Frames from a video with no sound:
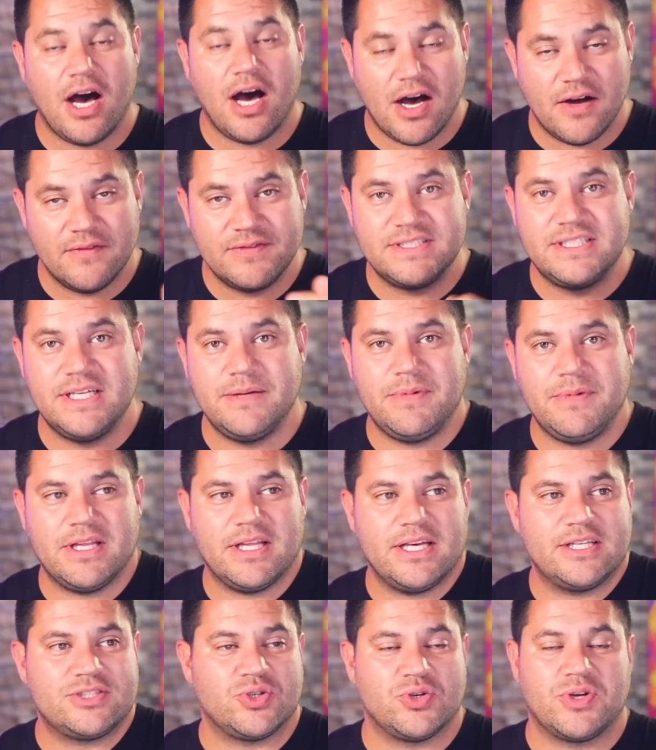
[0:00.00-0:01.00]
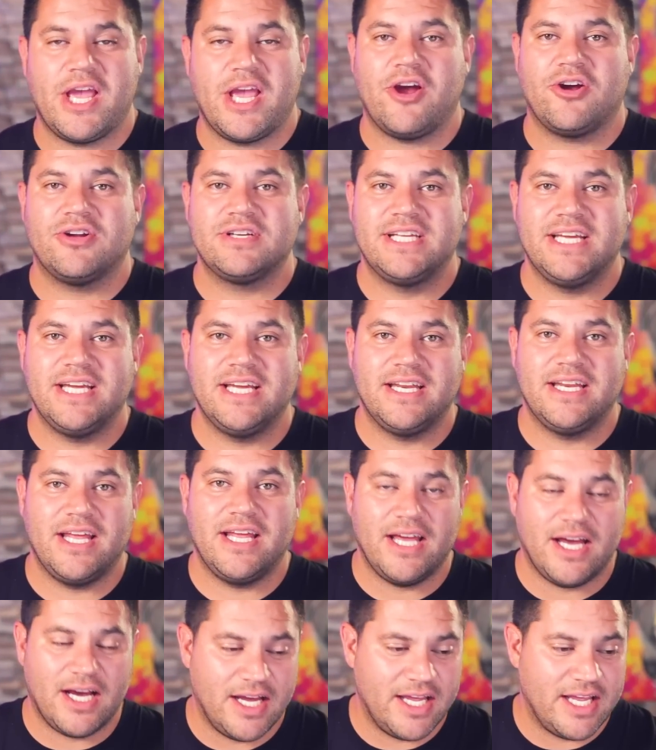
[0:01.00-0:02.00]
of stimulus or guaranteed
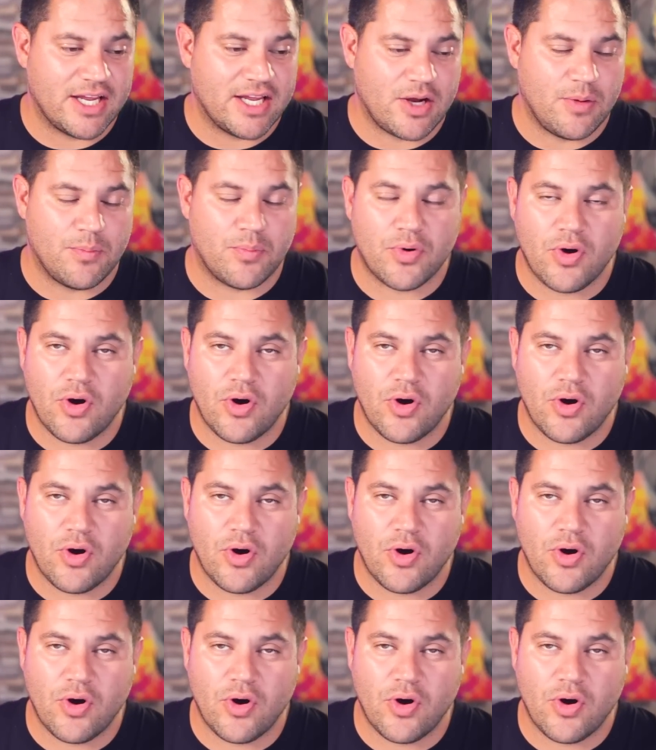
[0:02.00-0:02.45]
income